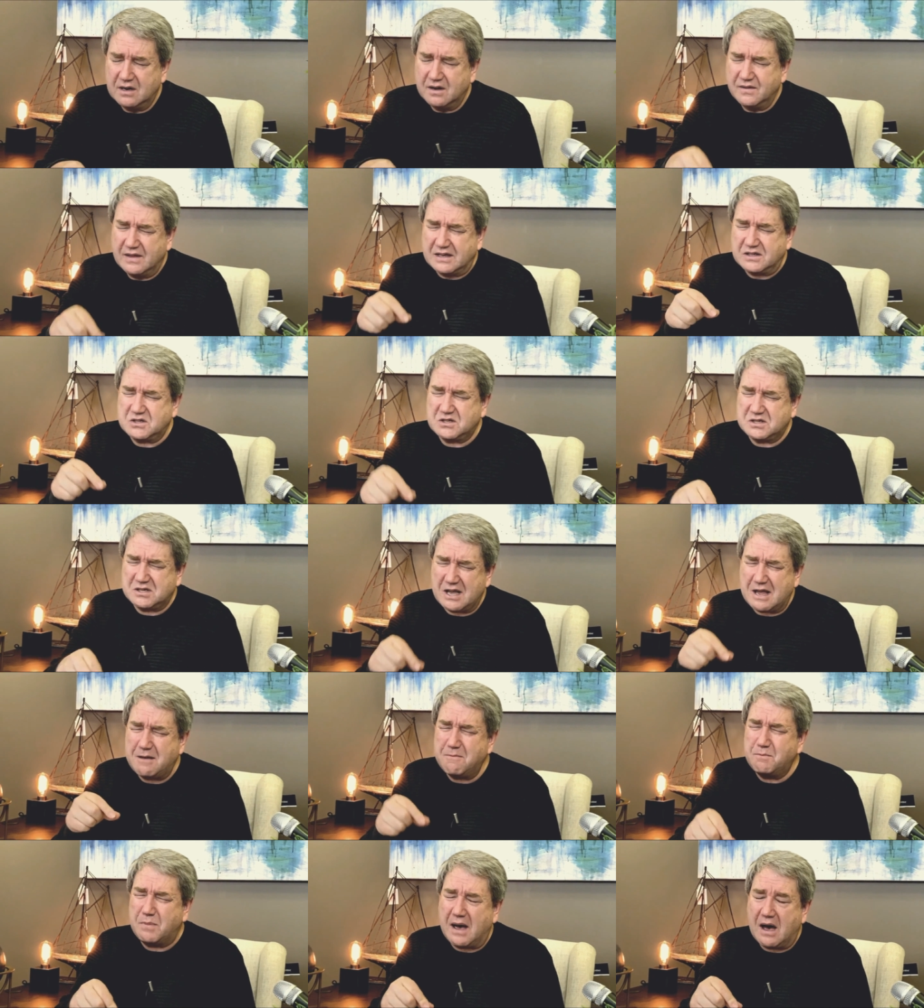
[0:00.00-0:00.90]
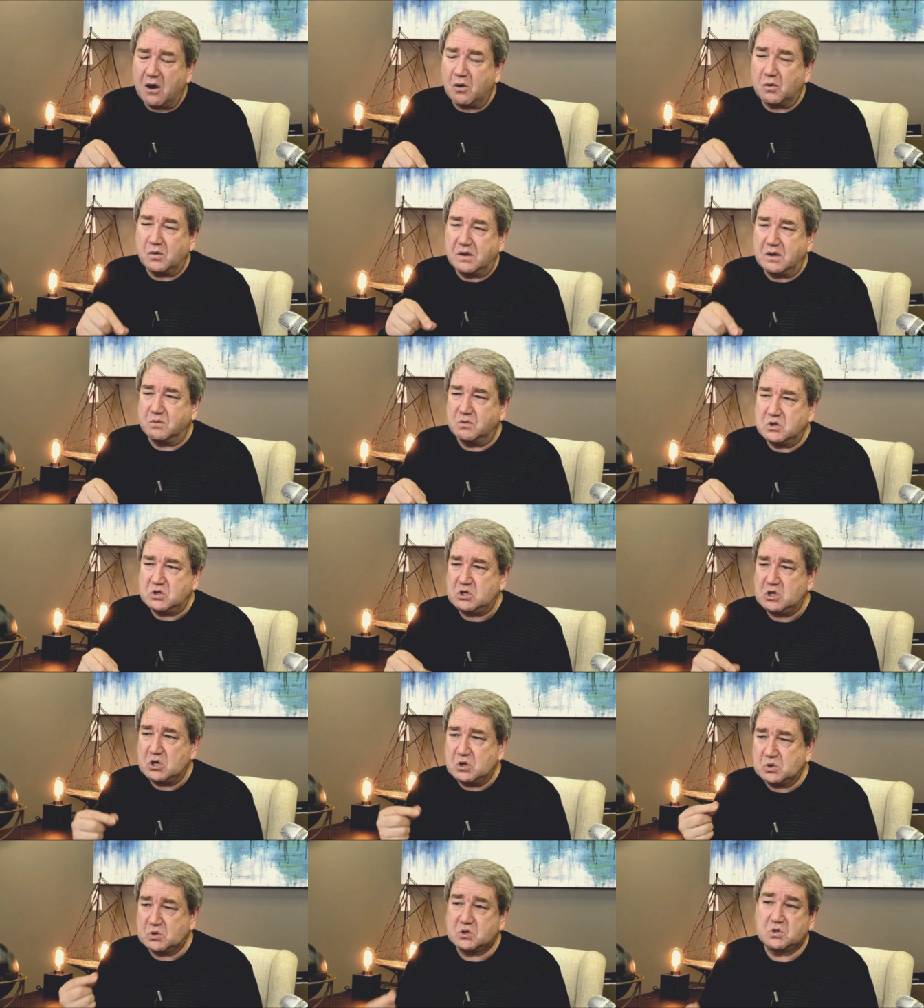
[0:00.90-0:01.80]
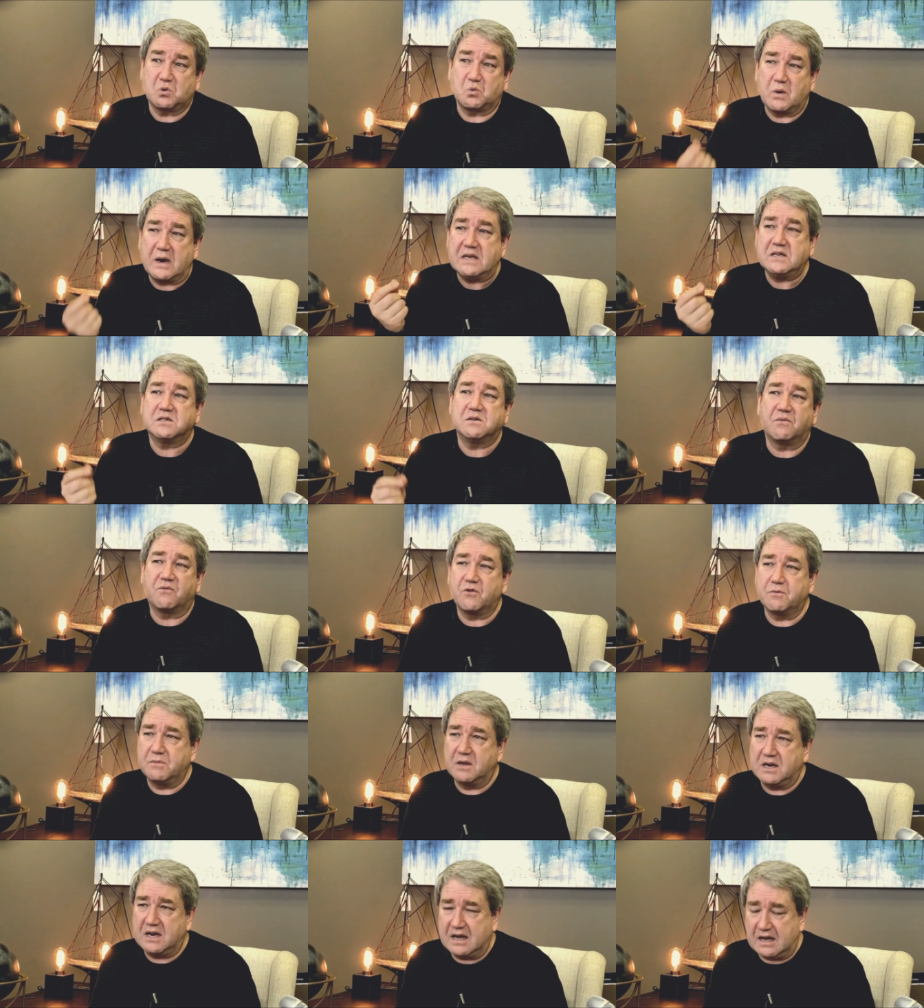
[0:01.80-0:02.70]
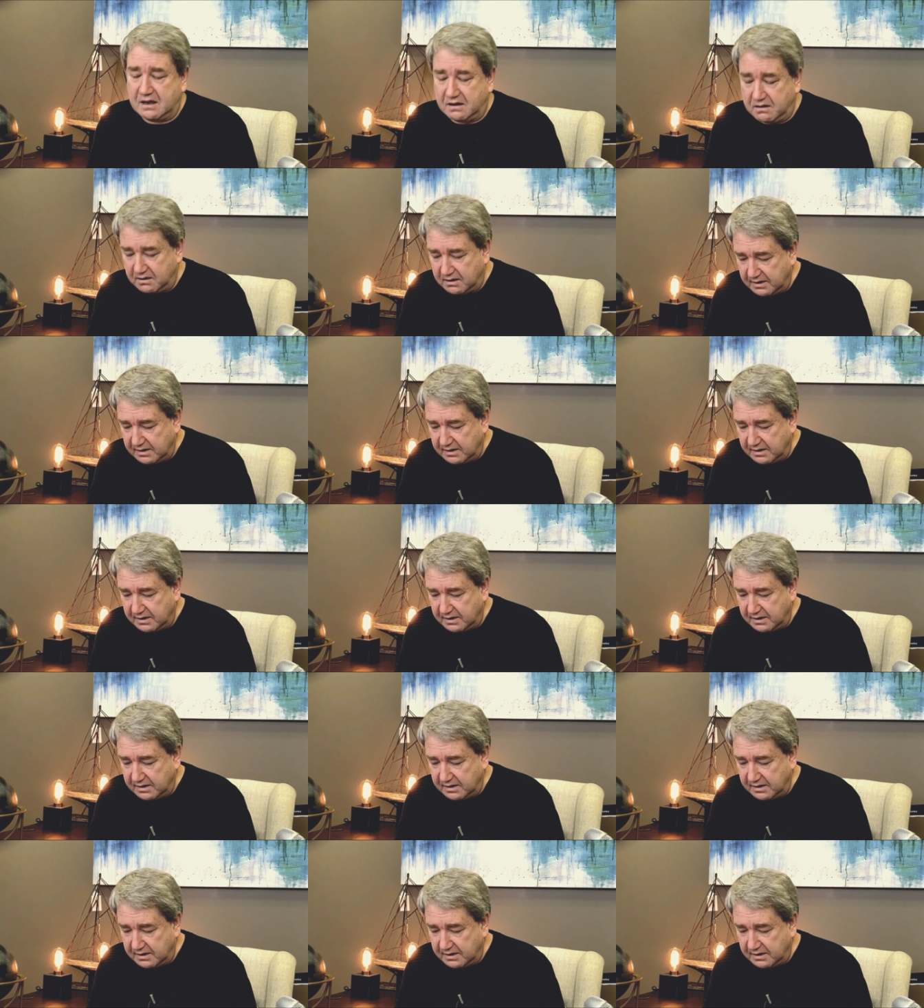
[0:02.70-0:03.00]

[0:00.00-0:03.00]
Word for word: that same power that was used to raise him from the dead